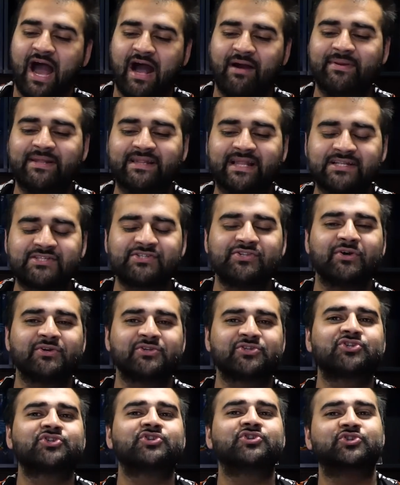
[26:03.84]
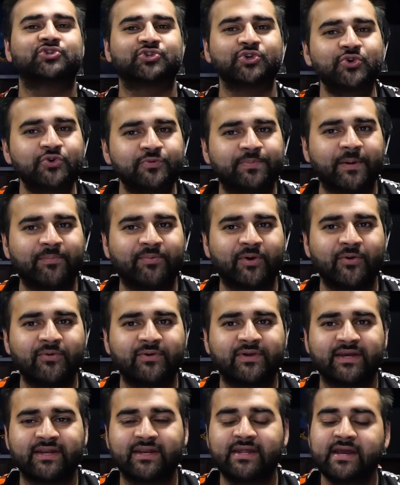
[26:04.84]
I mean, that's not super
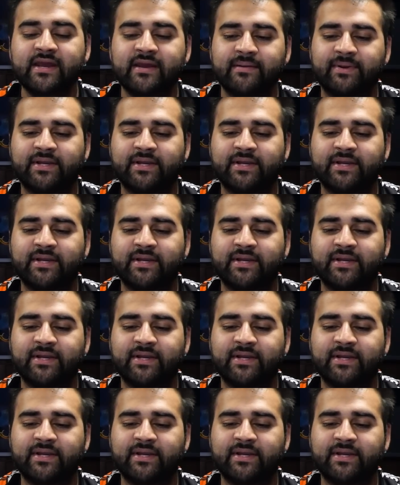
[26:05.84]
broken